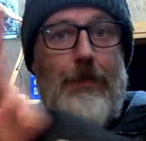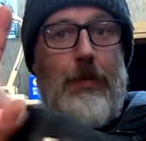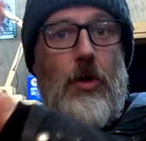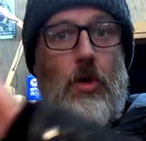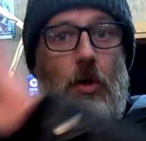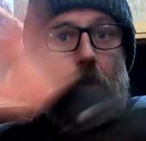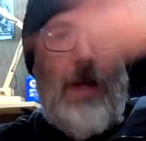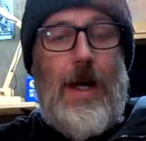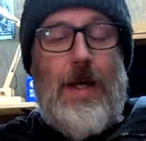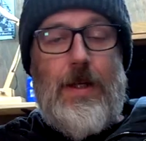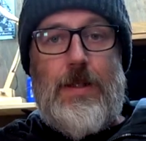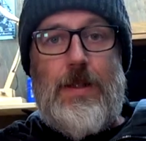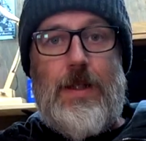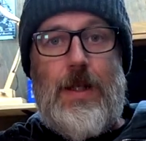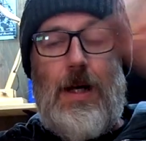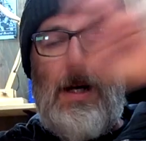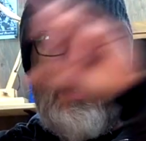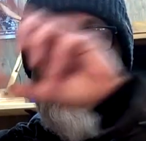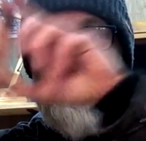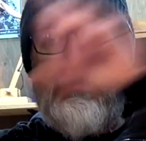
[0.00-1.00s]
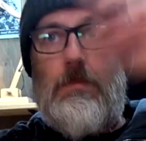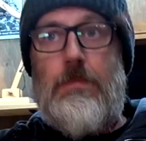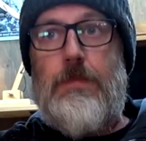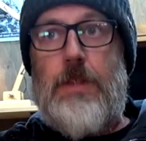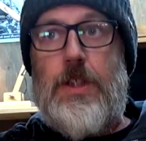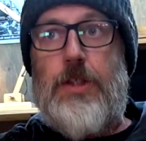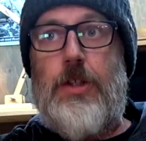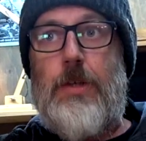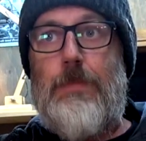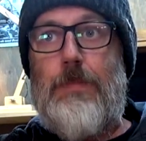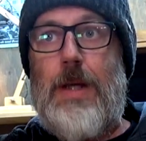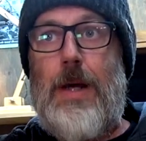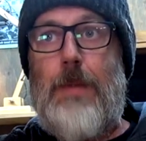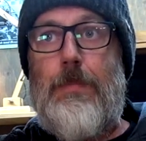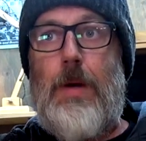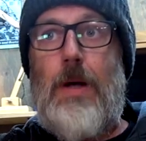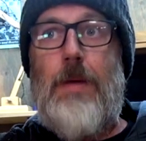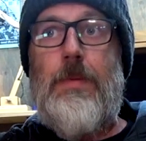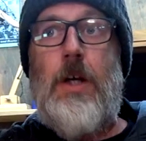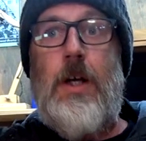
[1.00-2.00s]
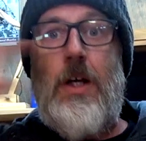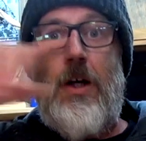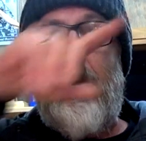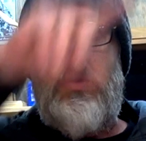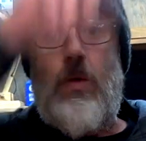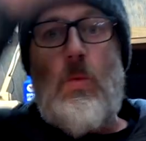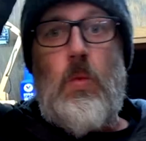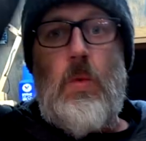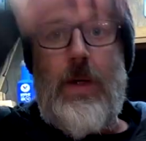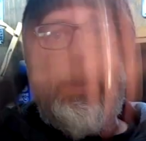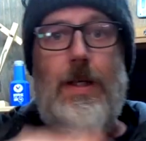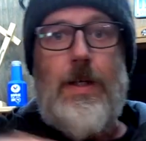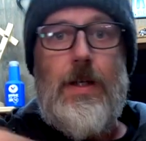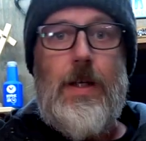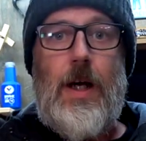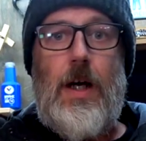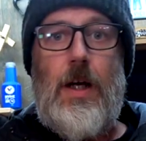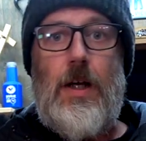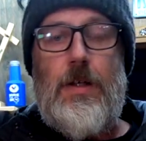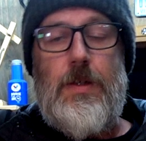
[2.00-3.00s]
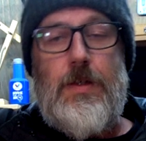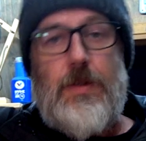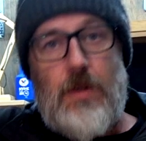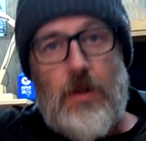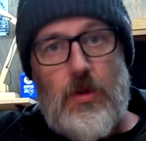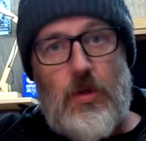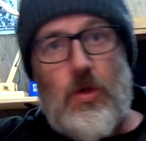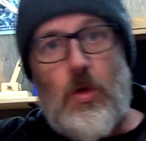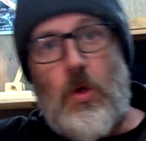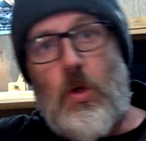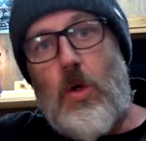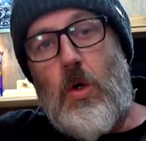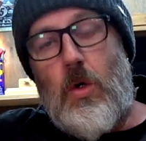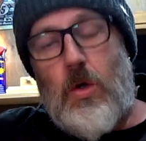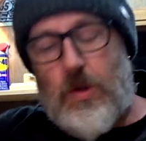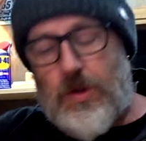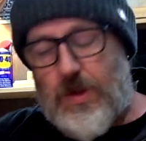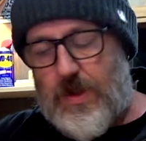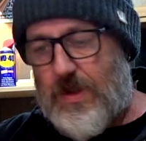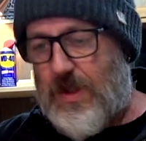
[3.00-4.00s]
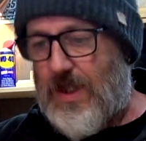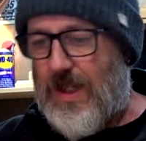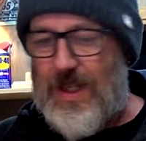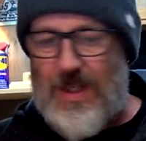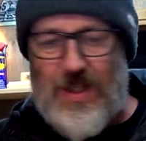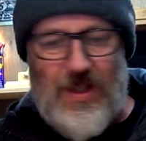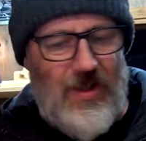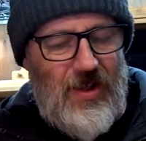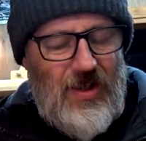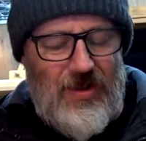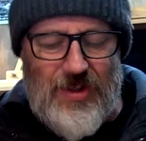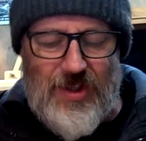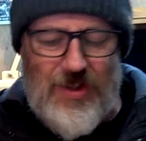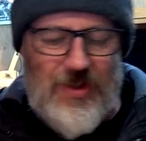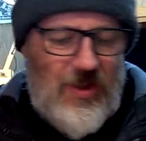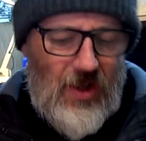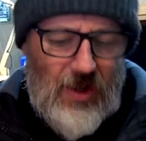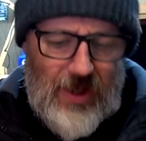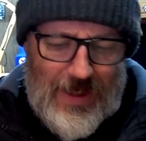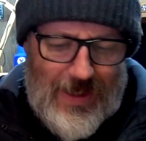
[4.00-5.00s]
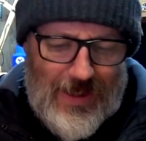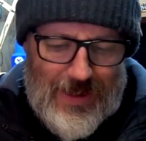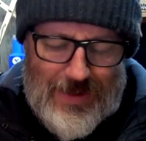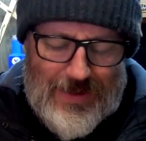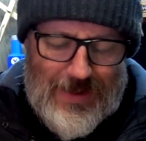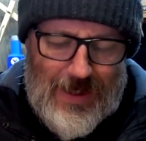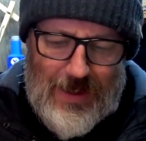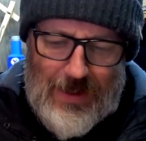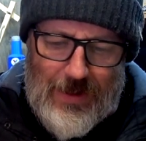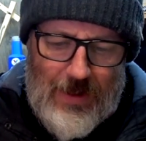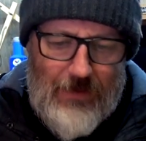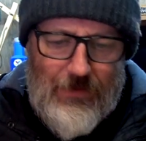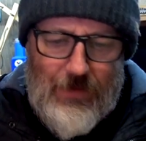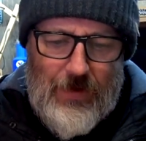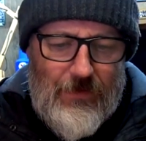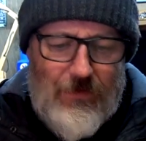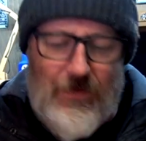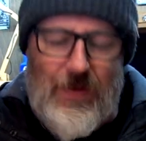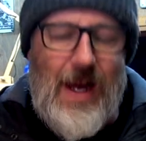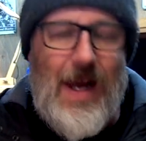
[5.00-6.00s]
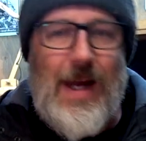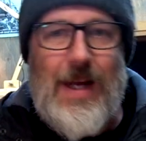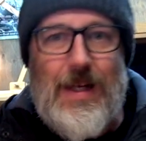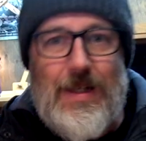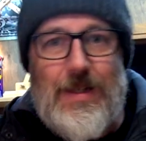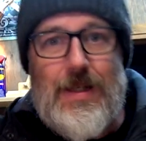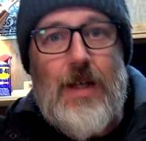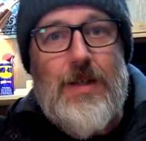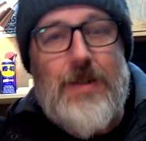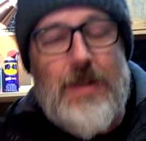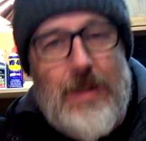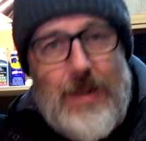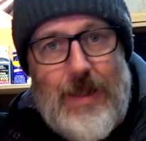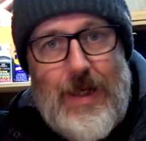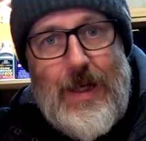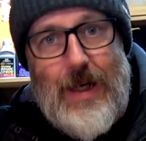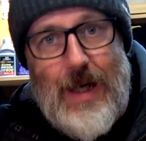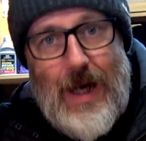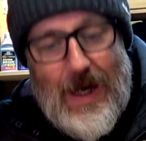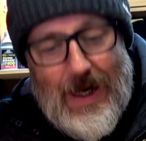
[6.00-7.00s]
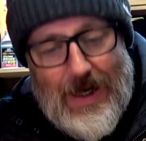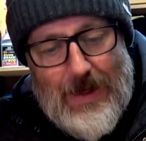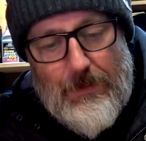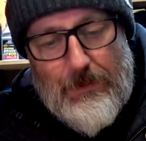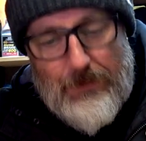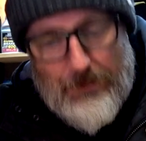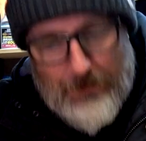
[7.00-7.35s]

put all that, the shiplap on, the windows, the doors, just got to get it done. Even if Nate doesn't get a